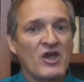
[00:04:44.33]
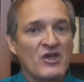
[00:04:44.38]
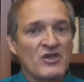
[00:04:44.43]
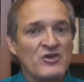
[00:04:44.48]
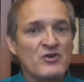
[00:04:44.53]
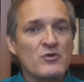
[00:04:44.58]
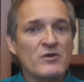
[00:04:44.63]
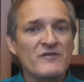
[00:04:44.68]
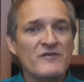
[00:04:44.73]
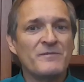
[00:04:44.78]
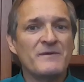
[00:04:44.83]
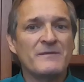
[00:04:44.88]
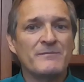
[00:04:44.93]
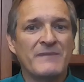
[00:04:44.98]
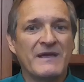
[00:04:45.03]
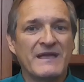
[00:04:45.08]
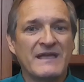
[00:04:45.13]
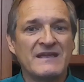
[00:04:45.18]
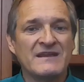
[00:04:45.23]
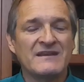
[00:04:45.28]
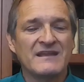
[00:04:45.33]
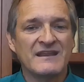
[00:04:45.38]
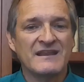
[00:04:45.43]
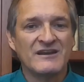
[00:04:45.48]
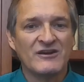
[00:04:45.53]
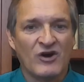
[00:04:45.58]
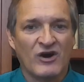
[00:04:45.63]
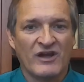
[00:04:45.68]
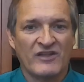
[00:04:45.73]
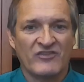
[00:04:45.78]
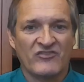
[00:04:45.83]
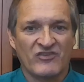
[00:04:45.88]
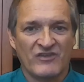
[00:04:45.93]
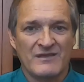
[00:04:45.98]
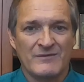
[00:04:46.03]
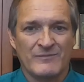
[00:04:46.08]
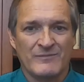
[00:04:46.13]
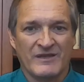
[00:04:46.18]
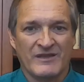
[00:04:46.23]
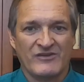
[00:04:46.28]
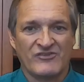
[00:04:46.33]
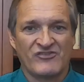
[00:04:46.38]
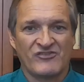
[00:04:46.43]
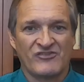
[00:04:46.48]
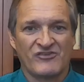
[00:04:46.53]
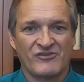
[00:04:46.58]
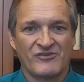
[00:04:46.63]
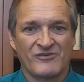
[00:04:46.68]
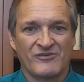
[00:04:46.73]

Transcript: you have been made in God's image.